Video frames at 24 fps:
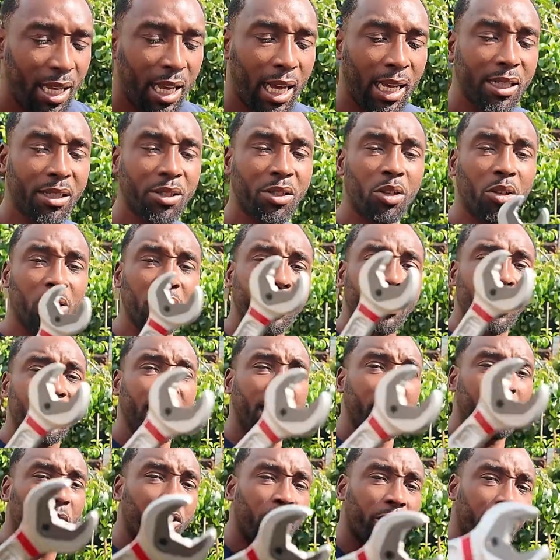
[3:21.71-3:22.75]
and it's got a
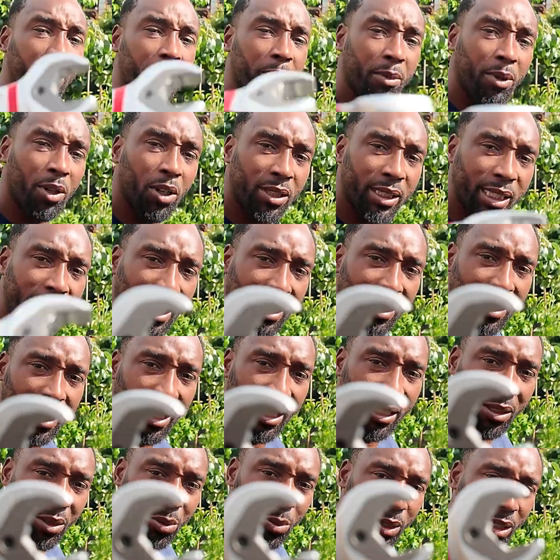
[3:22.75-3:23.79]
slip grip on that
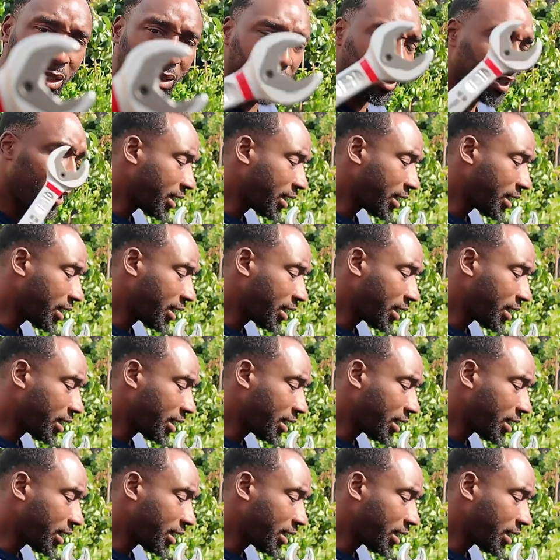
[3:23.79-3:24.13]
side as well,